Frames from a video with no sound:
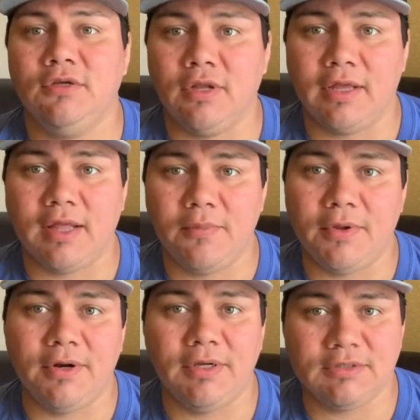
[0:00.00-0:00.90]
you like that
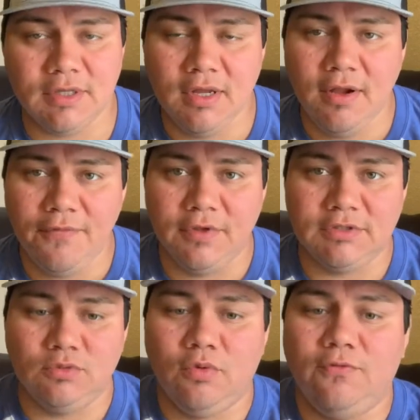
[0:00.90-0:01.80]
bitterness, this
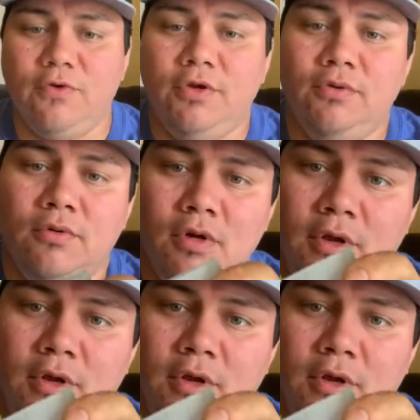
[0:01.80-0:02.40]
is one for you.